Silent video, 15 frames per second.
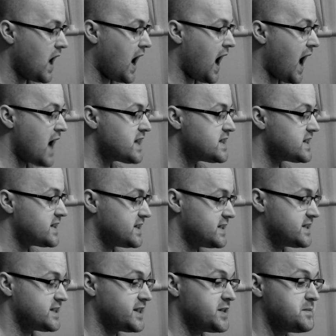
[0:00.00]
I think
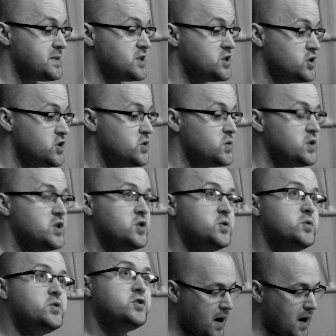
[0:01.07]
this is going to be too huge.